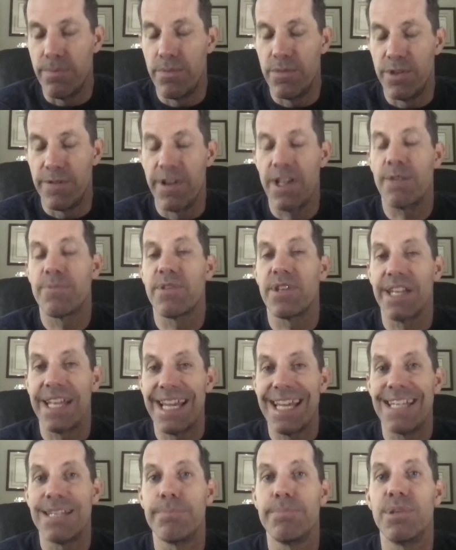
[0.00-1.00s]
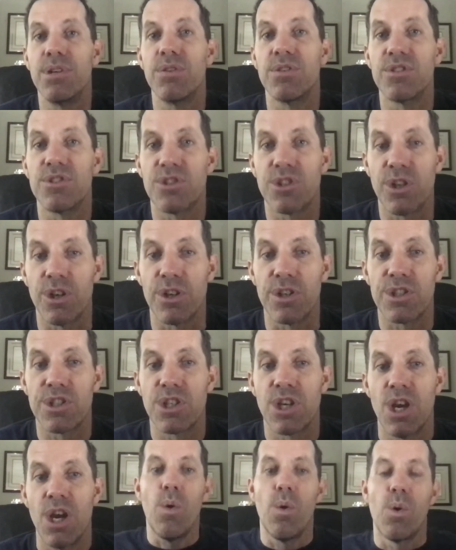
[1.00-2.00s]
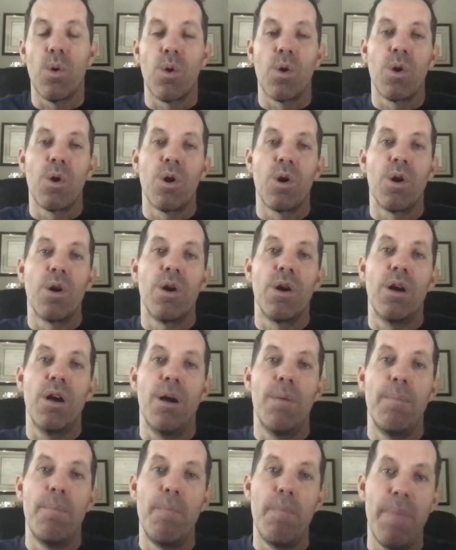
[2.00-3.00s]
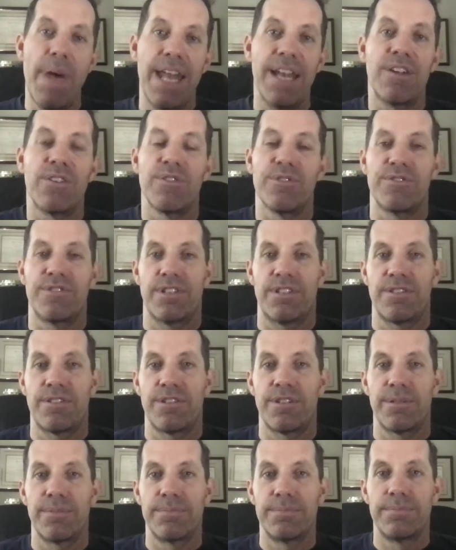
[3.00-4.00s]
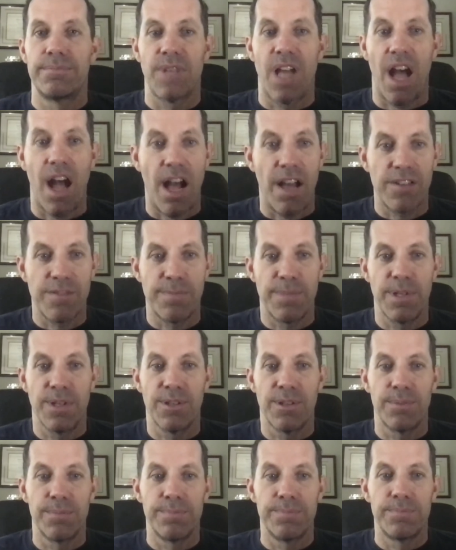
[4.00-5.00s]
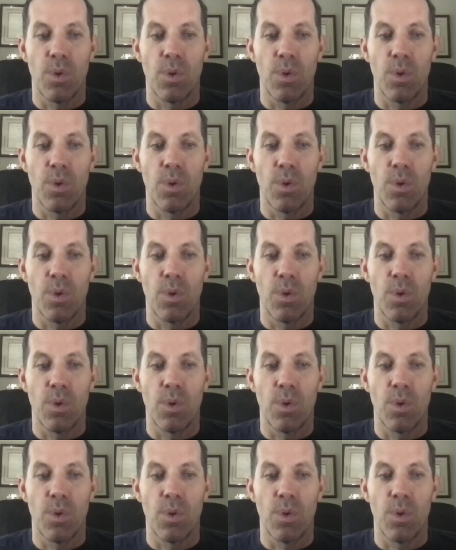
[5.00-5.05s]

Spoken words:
develop the land and build a church or a medical center, a hospital,